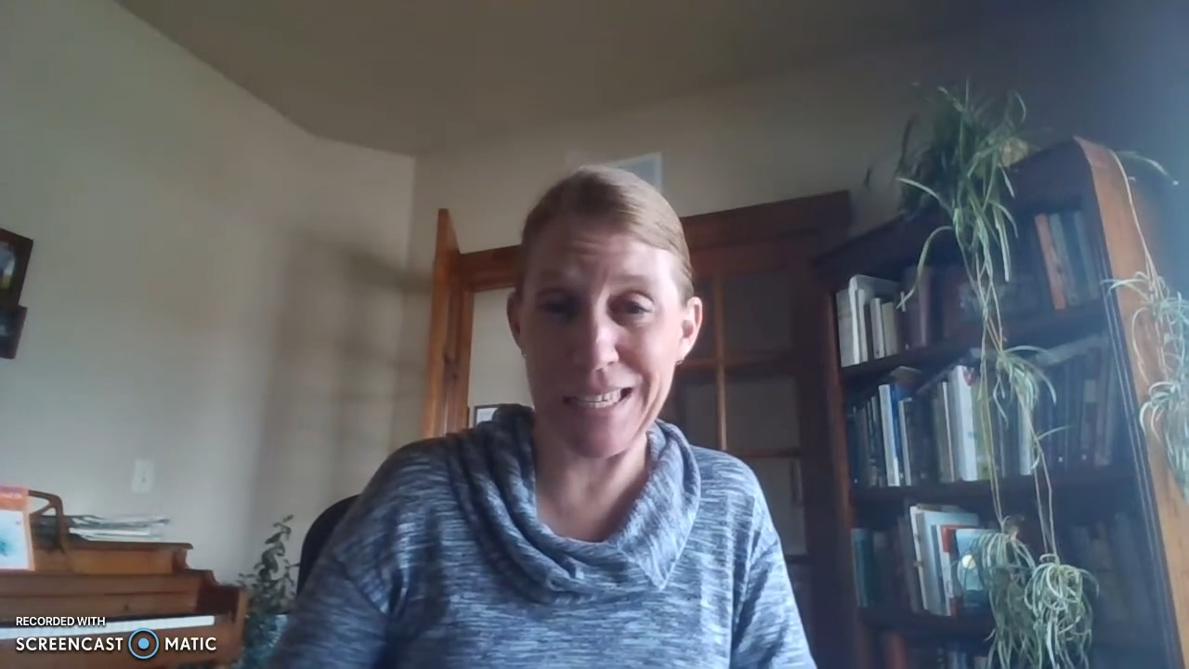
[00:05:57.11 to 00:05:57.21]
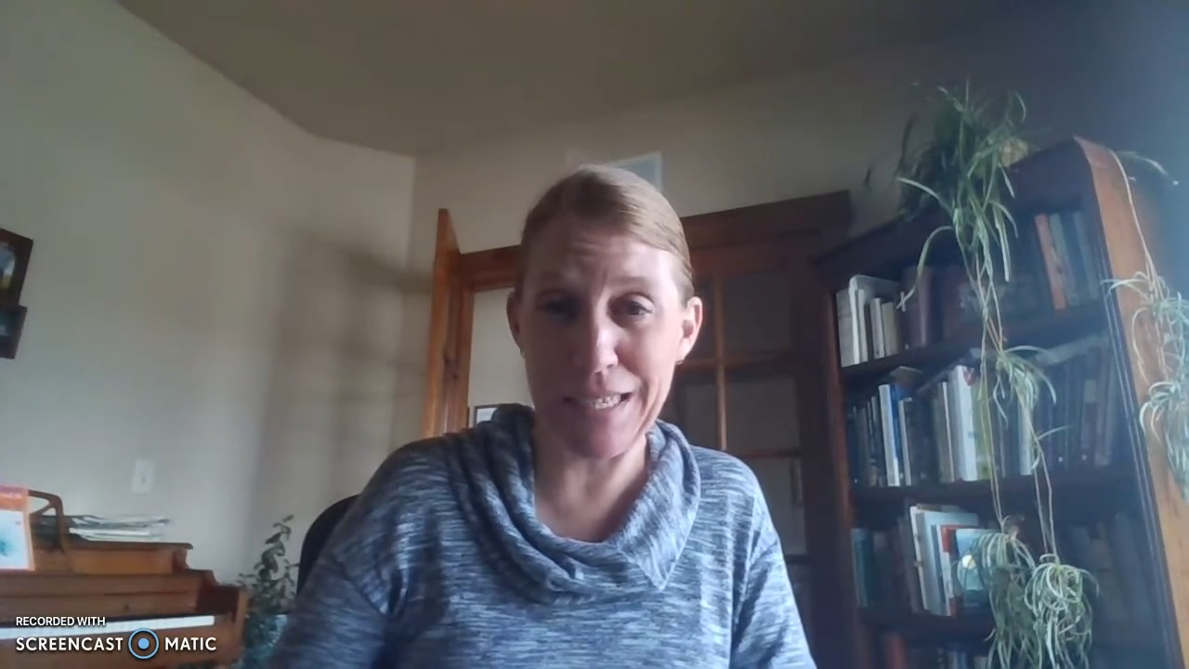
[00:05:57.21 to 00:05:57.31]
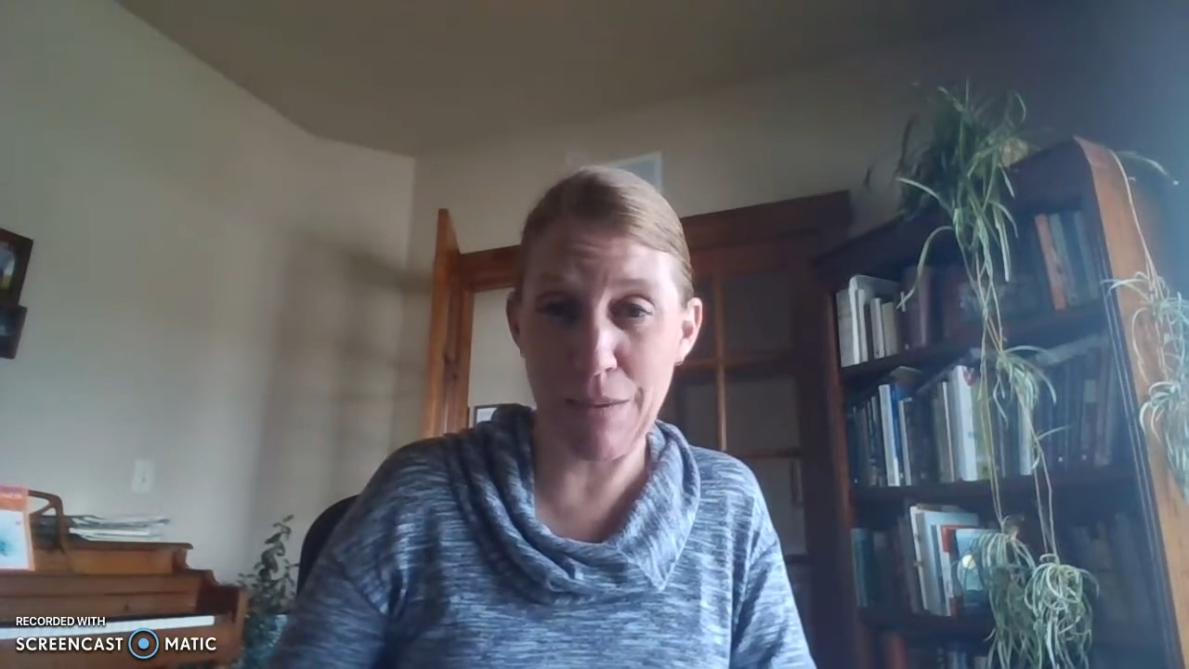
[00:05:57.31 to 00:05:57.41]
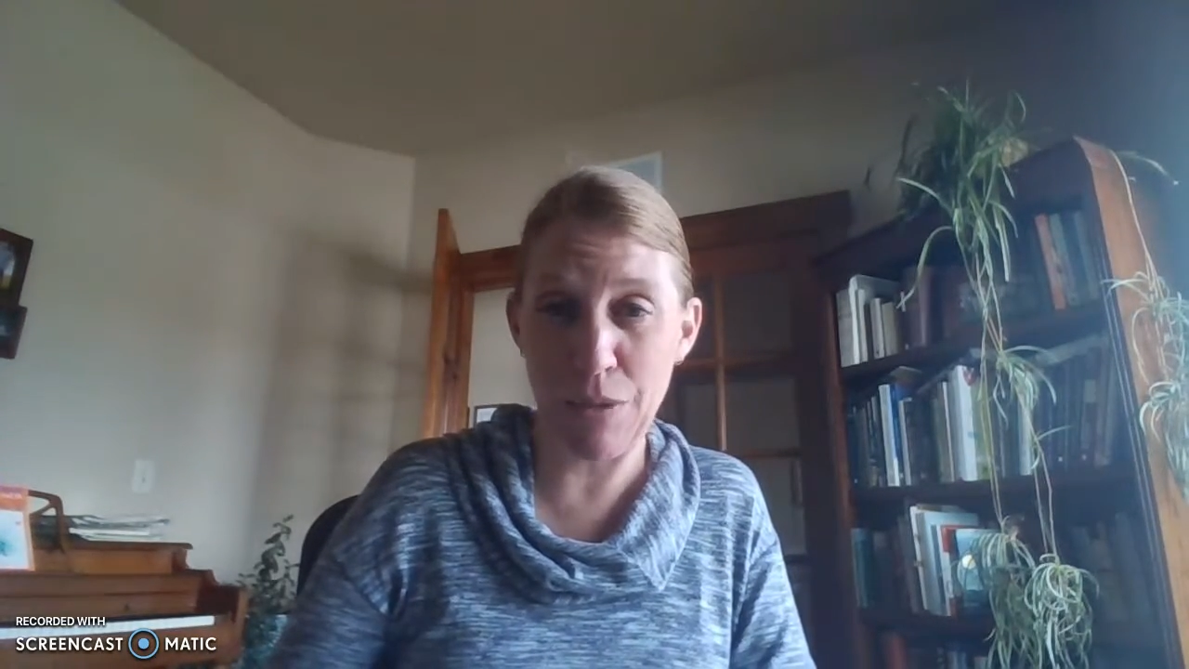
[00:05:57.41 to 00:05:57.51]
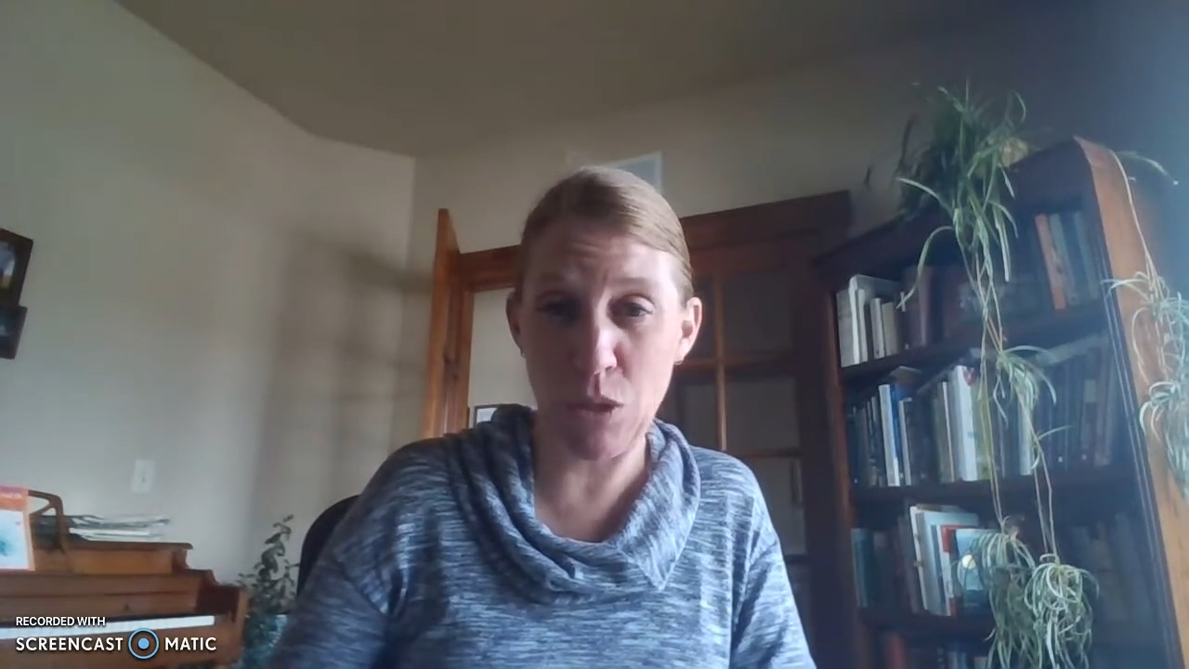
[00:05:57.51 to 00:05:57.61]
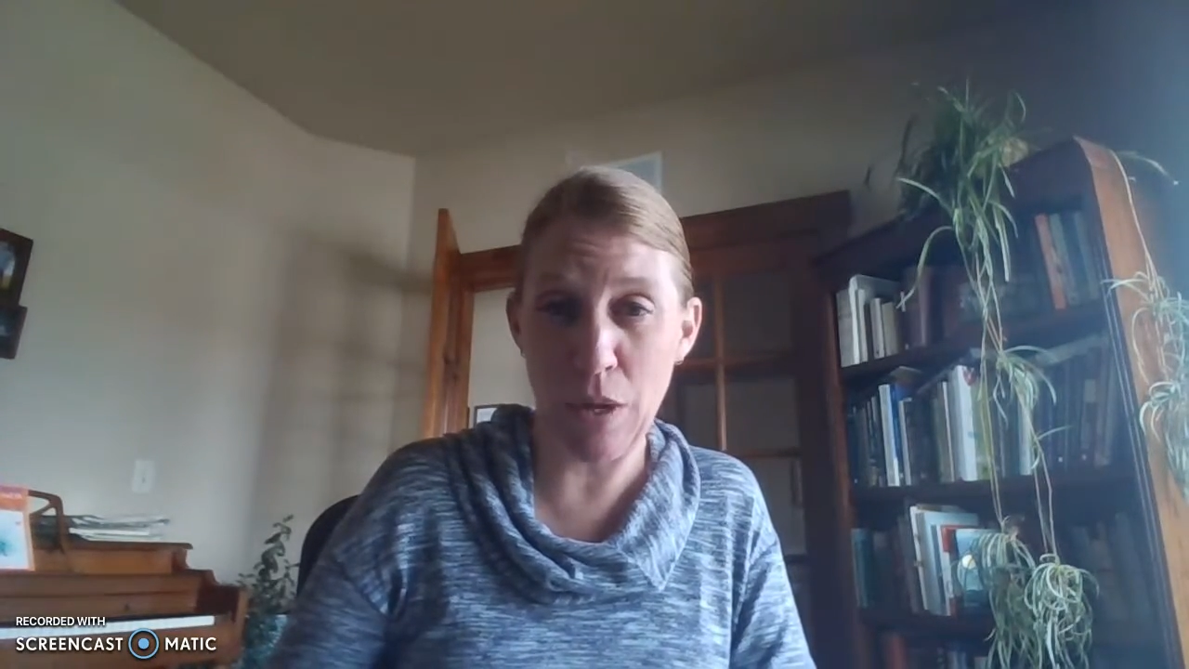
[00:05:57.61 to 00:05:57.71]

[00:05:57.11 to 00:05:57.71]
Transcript: assignment